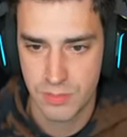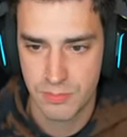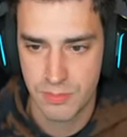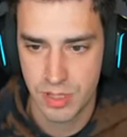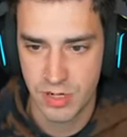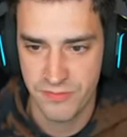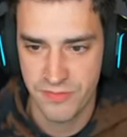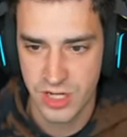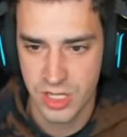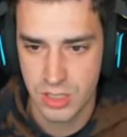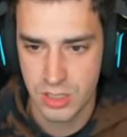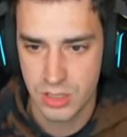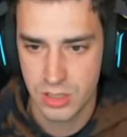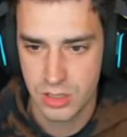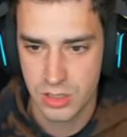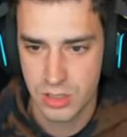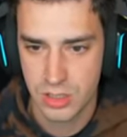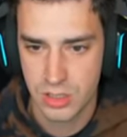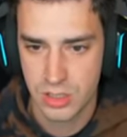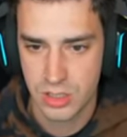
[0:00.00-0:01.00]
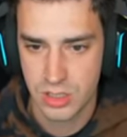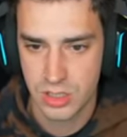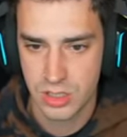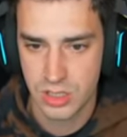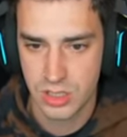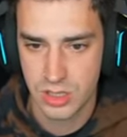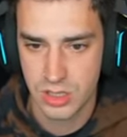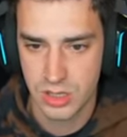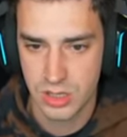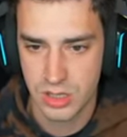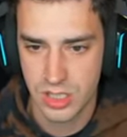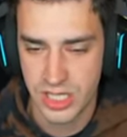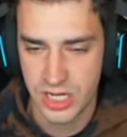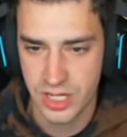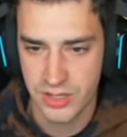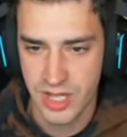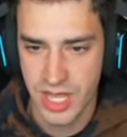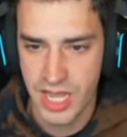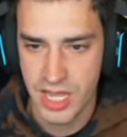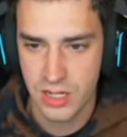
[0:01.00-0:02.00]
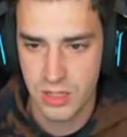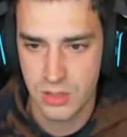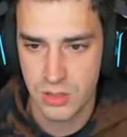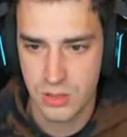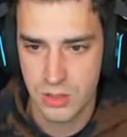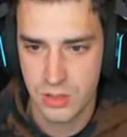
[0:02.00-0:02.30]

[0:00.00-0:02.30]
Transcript: Perfect. Land on that.